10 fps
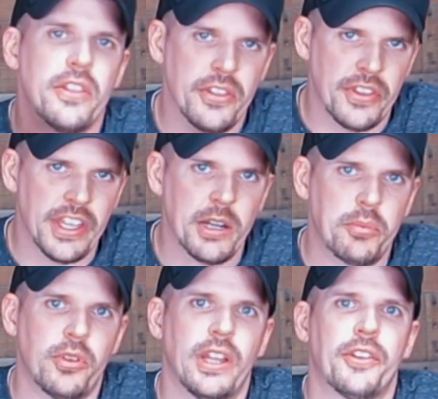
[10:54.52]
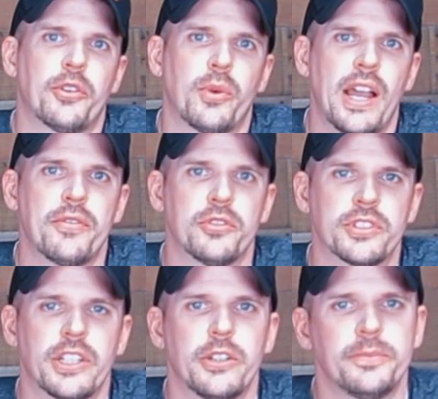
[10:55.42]
Then I pull out the rifle
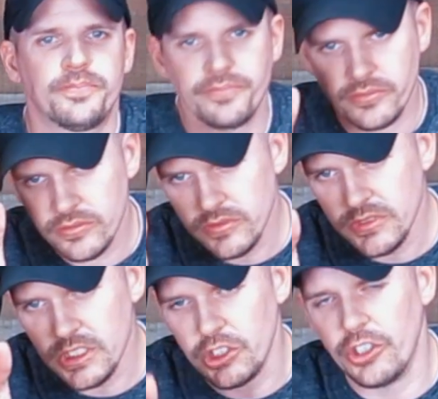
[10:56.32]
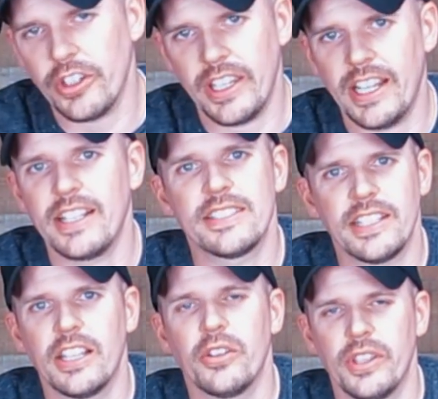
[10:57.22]
scope, look, and I can
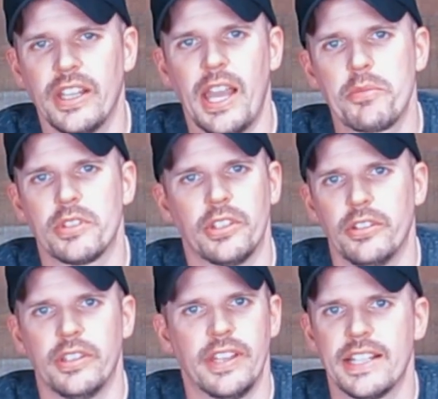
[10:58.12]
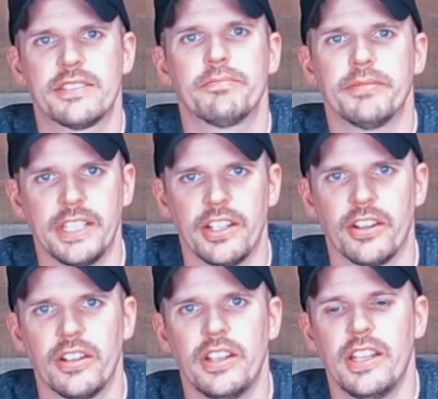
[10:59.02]
say, oh yeah, absolutely, that's
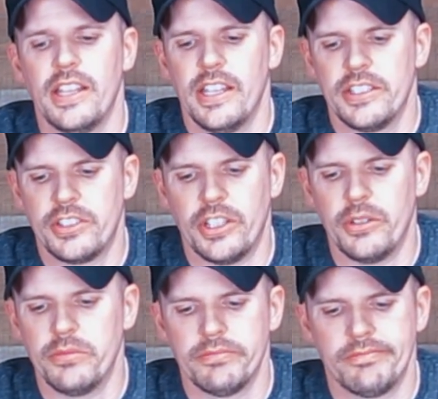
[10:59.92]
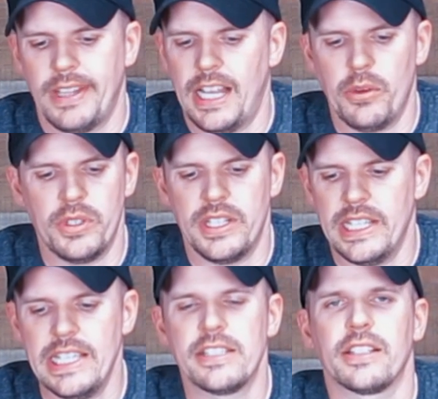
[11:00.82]
deer. So I would
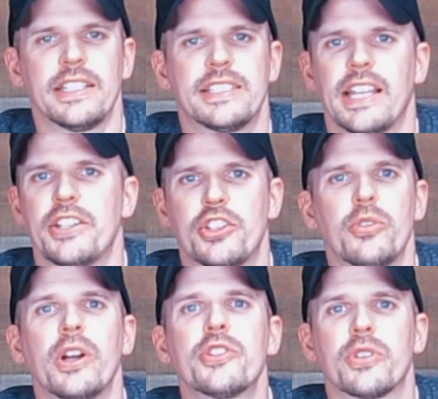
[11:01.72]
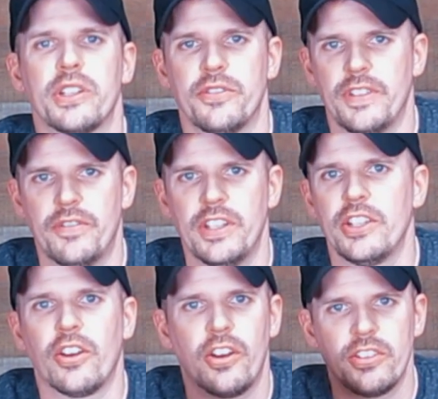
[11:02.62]
easily say 250
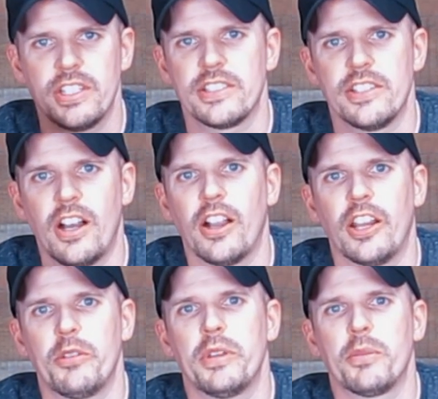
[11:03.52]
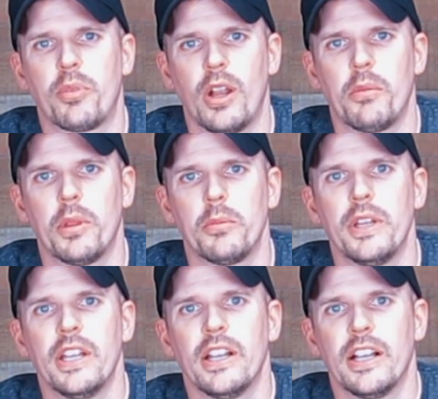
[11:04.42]
yards is not going to be a problem
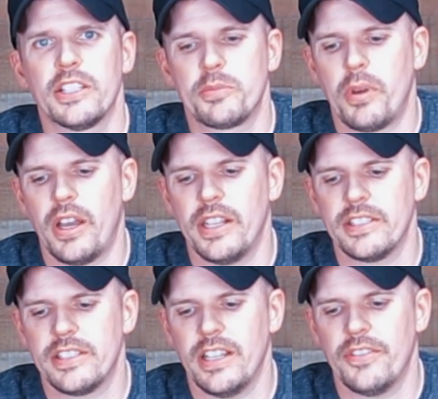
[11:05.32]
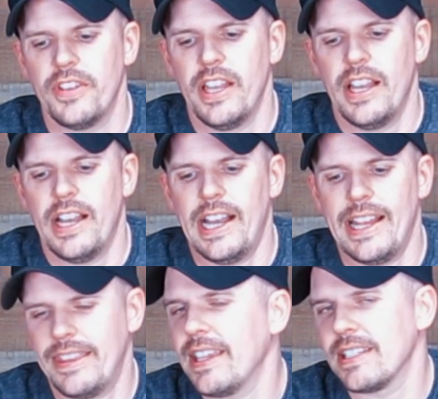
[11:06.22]
spotting stuff.
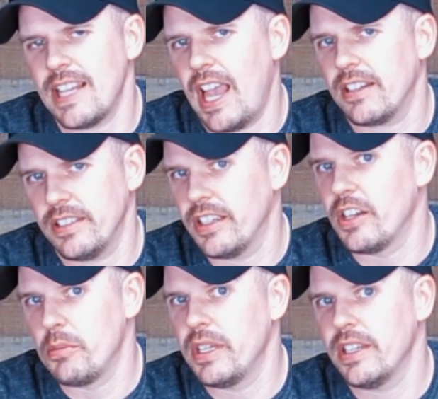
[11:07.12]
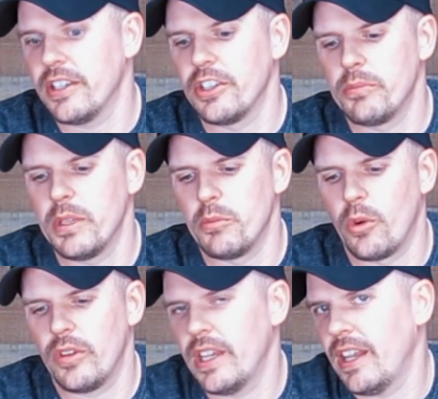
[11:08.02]
I think it's actually going to be a good bit
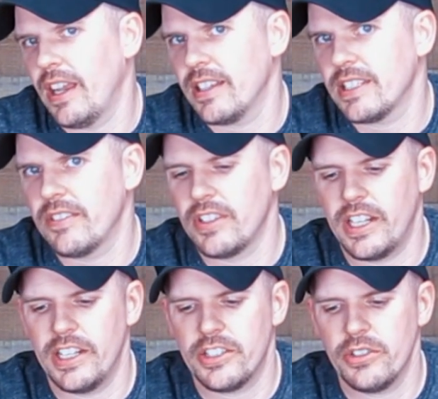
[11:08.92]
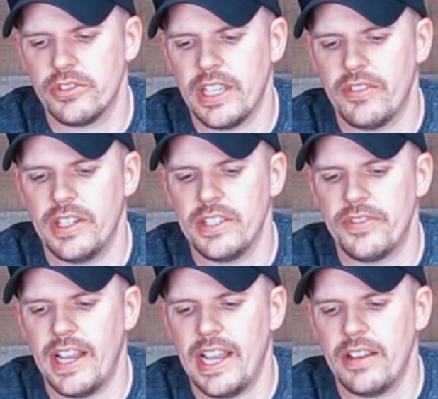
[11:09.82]
more than that. Like I said, I've done it at
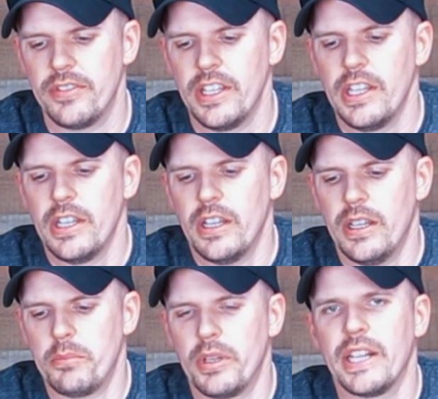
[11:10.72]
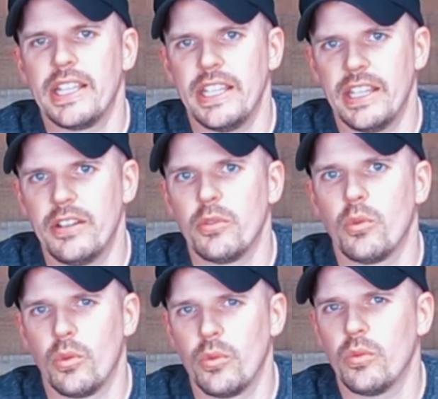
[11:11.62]
275. But
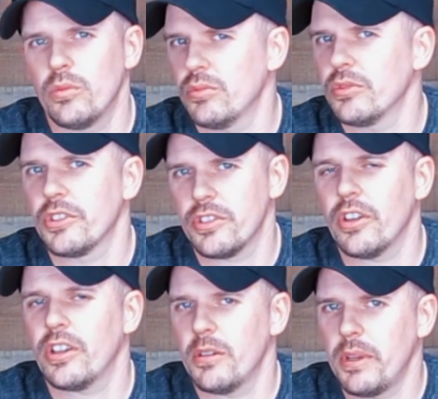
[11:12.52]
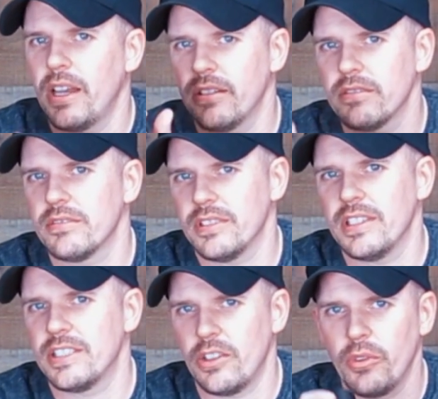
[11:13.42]
again, you're talking about,
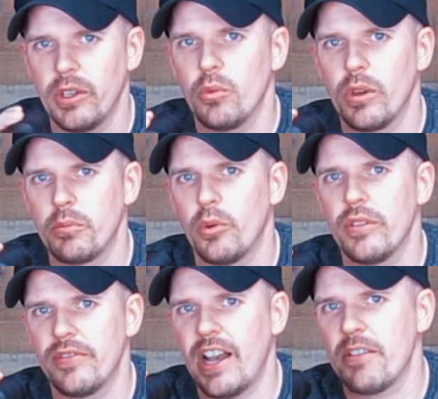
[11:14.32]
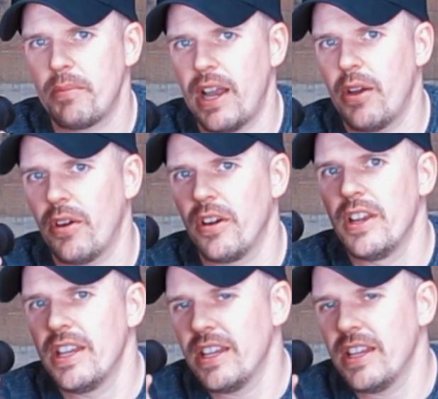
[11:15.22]
it's only 1.5 power.